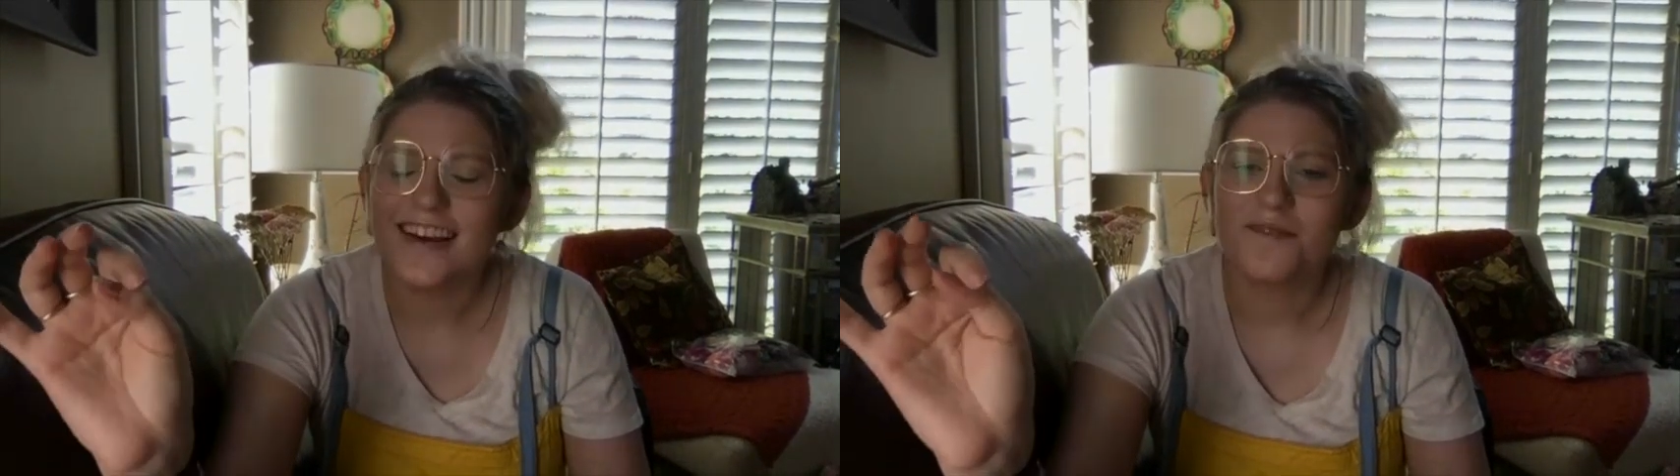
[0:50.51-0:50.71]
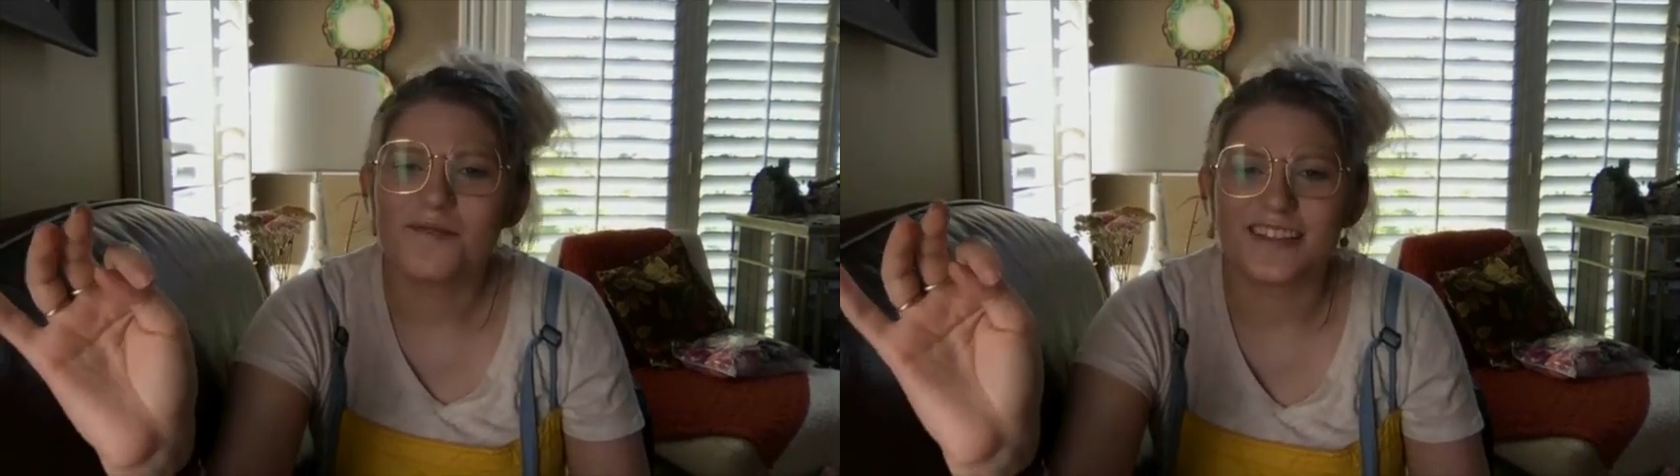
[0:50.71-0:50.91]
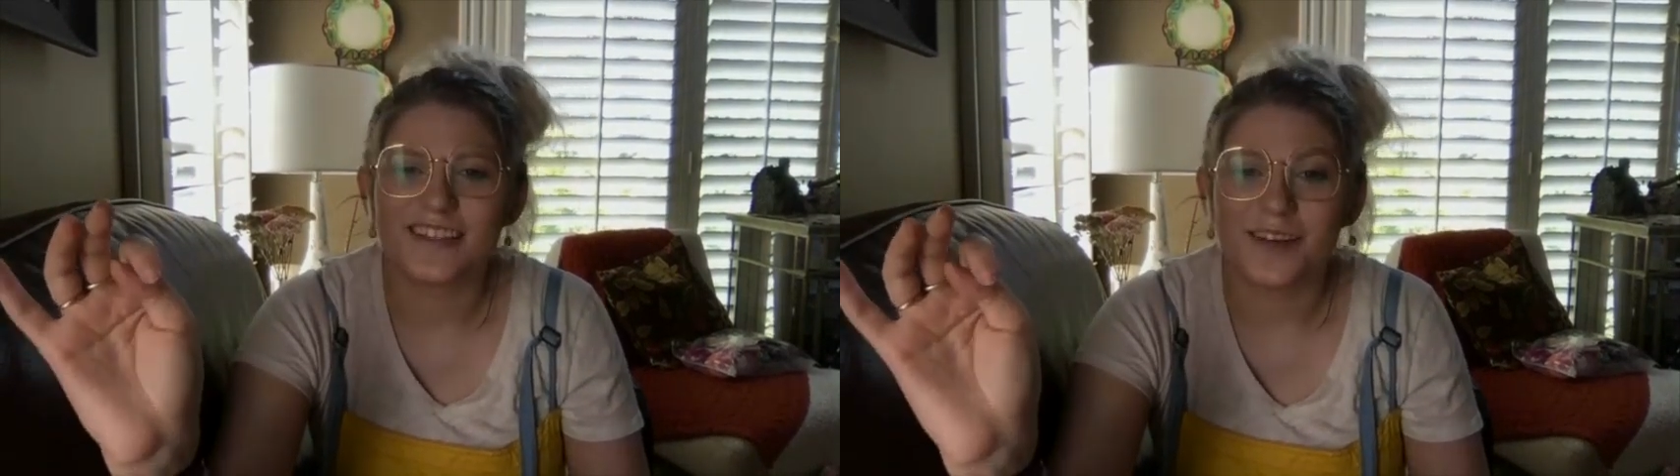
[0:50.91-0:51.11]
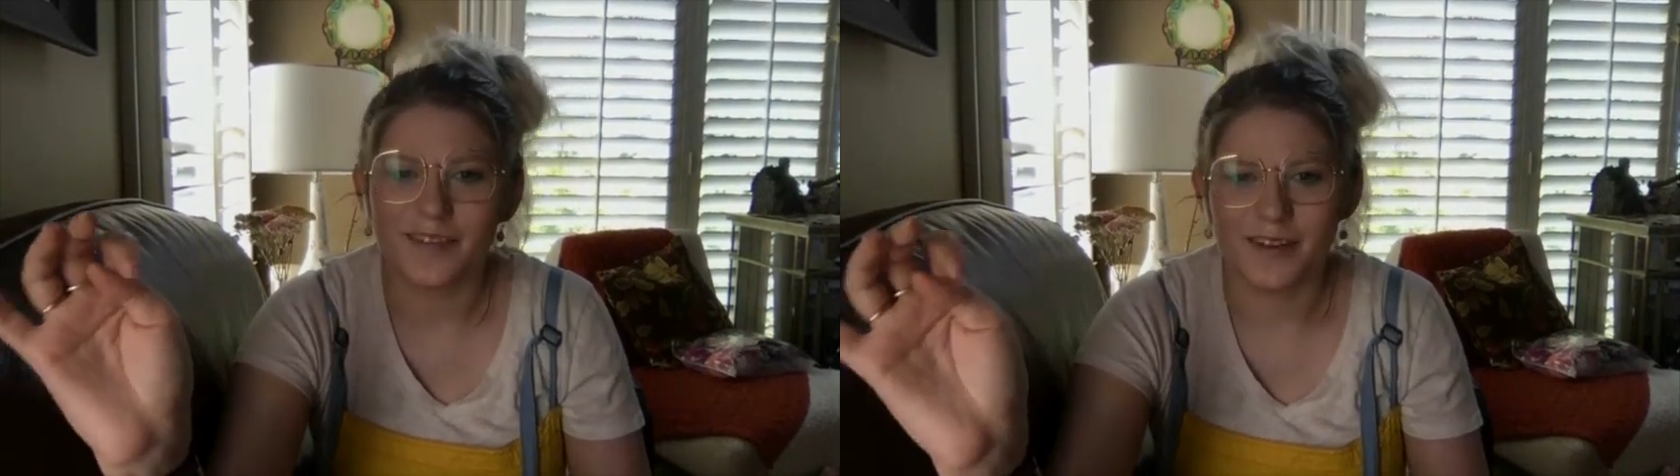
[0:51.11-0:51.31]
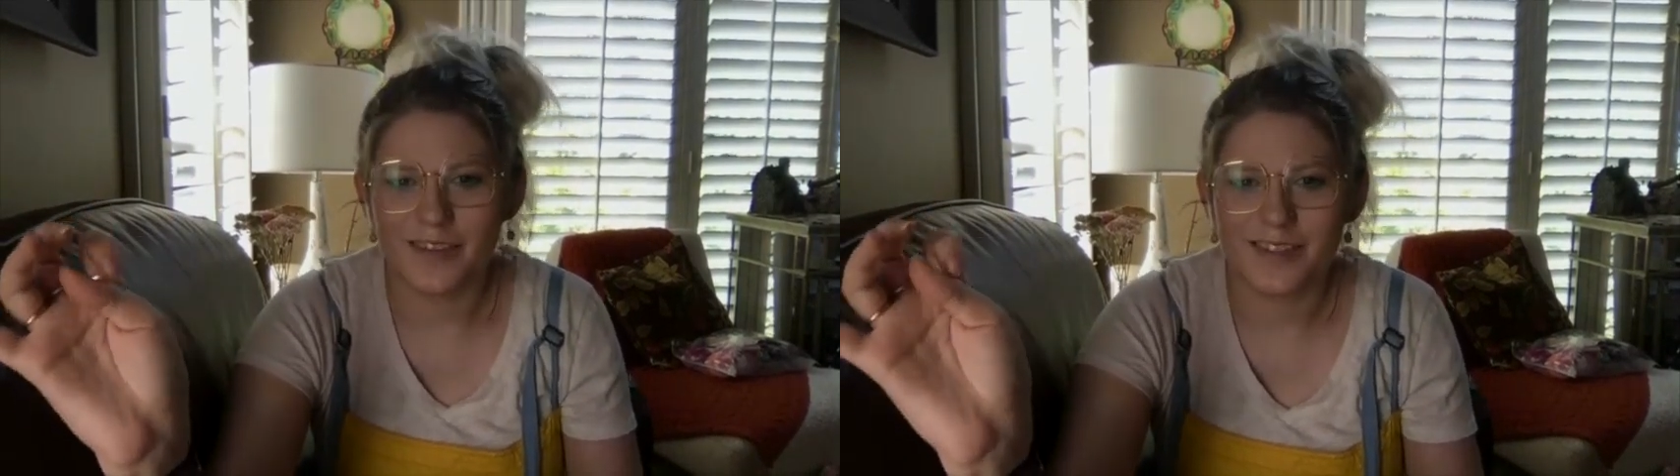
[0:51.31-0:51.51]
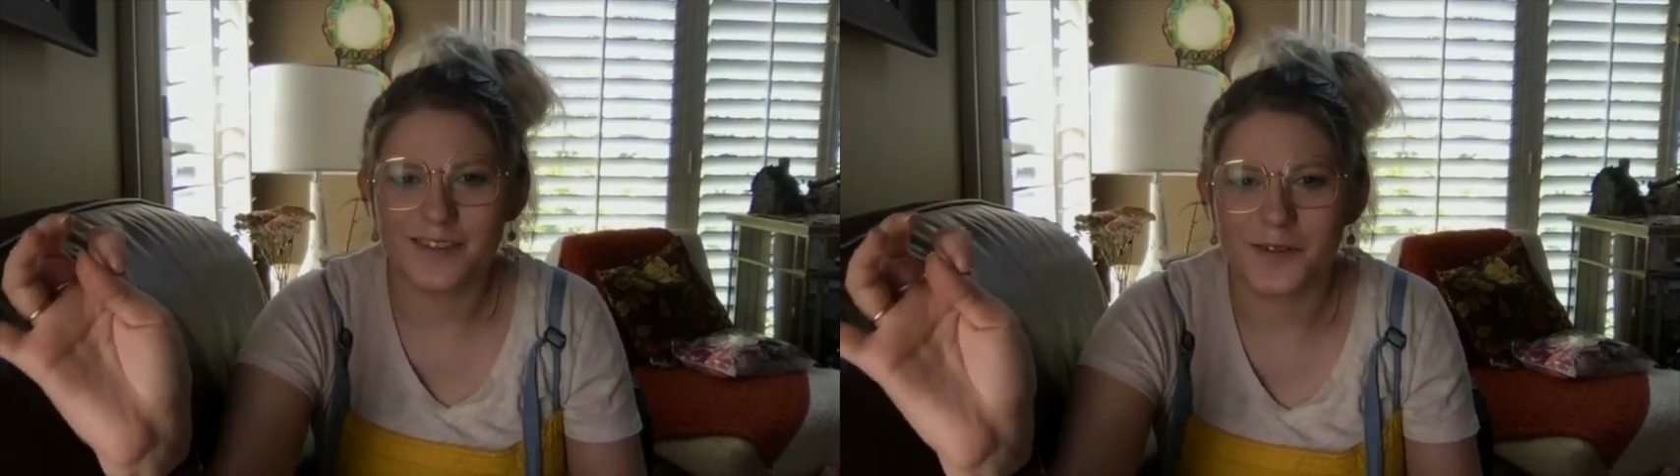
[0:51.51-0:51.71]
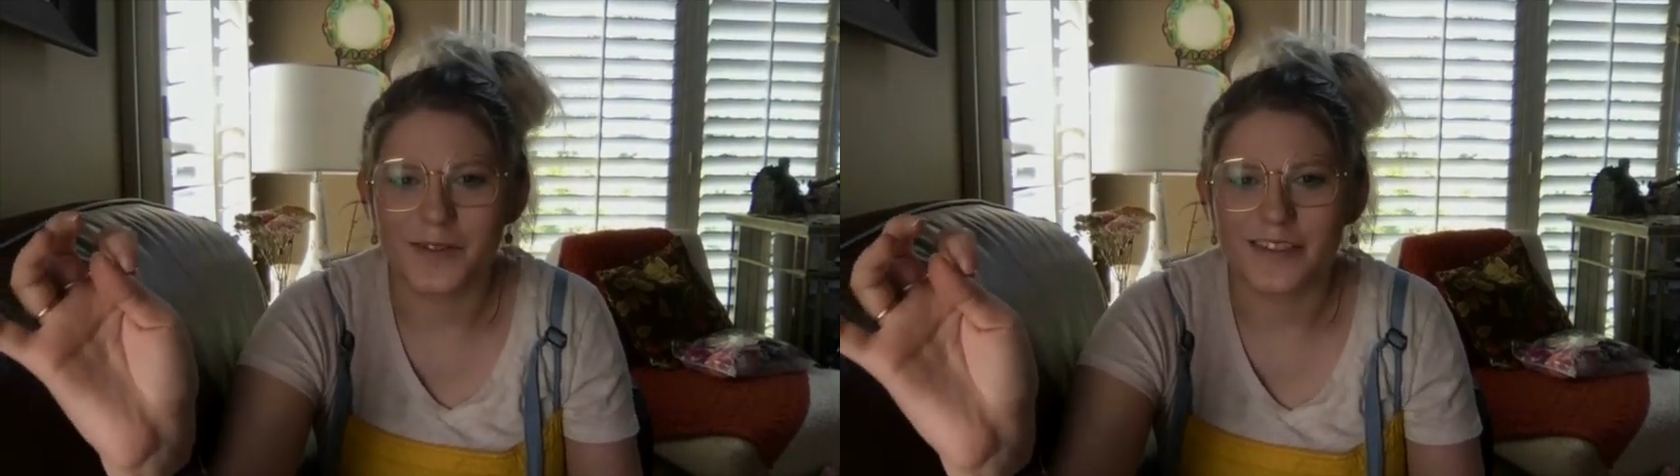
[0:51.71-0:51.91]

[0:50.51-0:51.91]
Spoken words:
because I have loved this course.